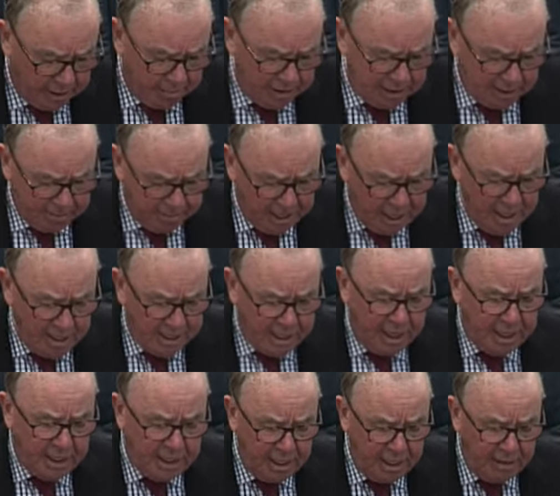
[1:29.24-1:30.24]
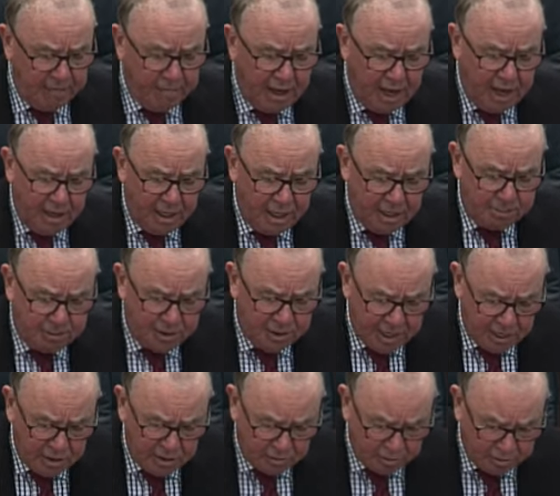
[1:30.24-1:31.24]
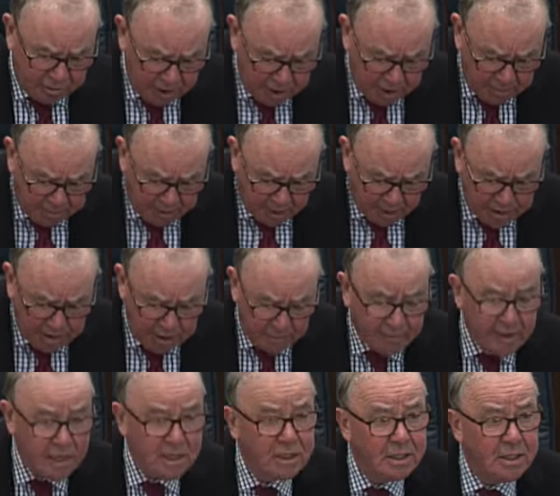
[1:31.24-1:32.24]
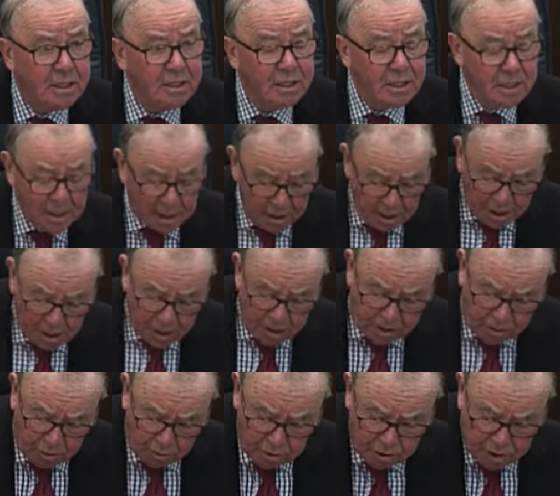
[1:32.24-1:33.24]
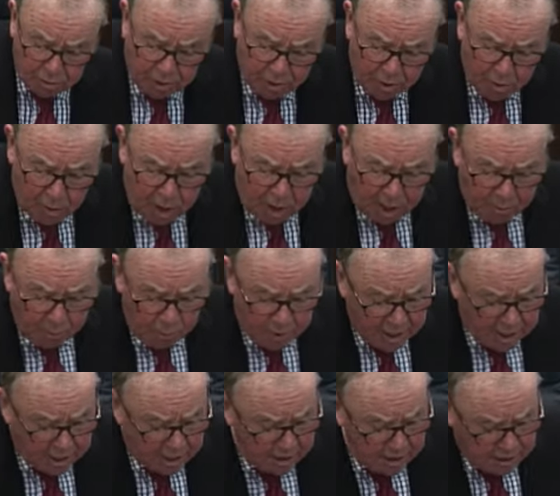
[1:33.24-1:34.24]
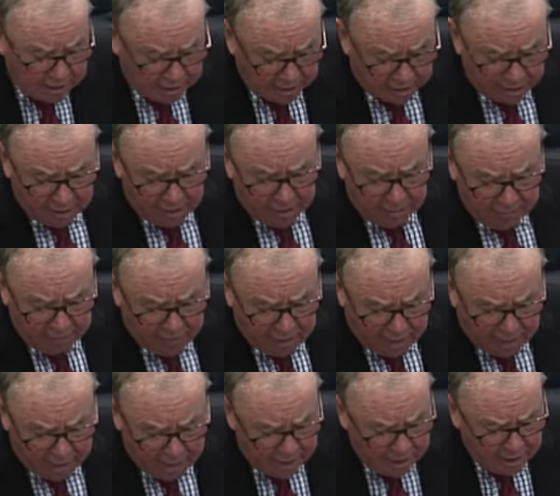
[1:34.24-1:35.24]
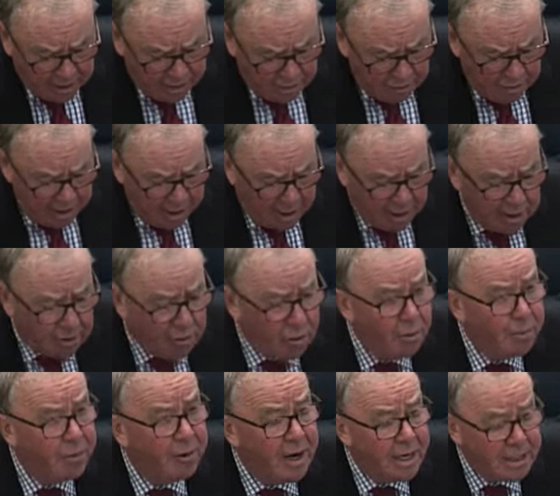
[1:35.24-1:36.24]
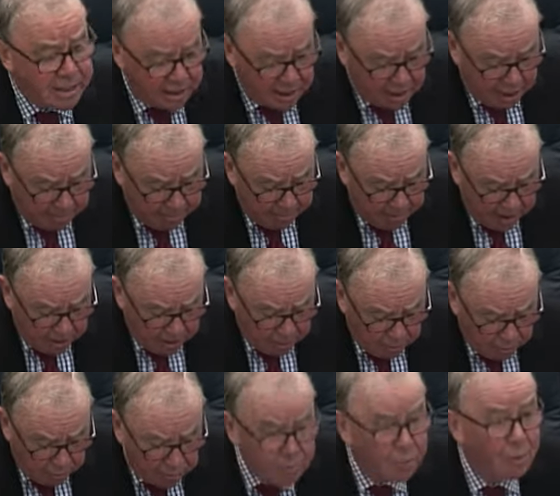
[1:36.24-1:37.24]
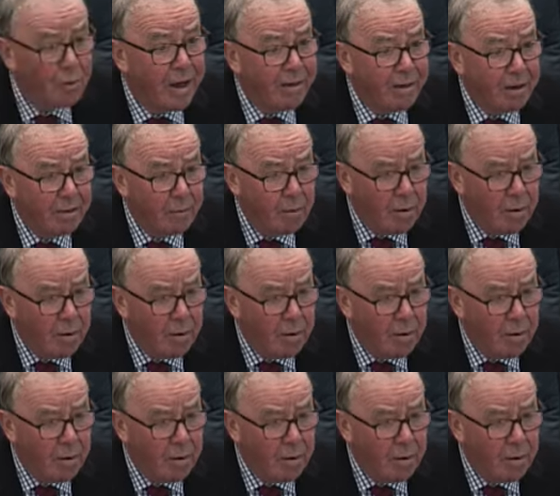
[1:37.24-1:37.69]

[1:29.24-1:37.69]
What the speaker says: Mr. Benedetti and various potential third-party investors sought to acquire Wind via a newly incorporated company called Weather